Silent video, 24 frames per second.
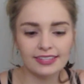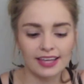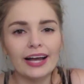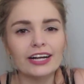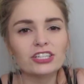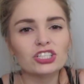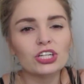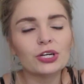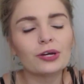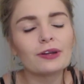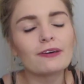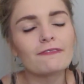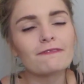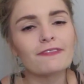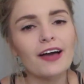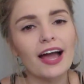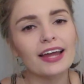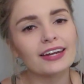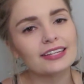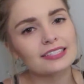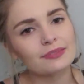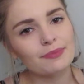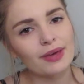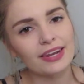I actually couldn't
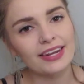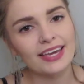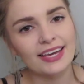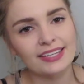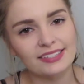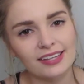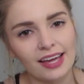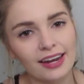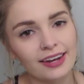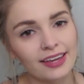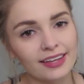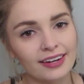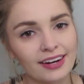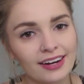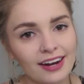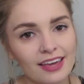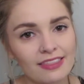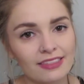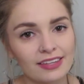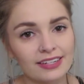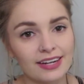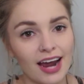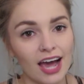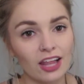find as many as I needed
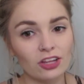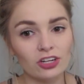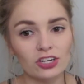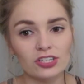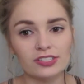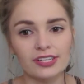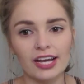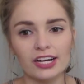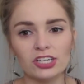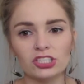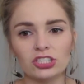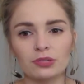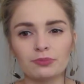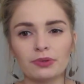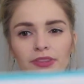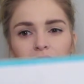in the dollar section,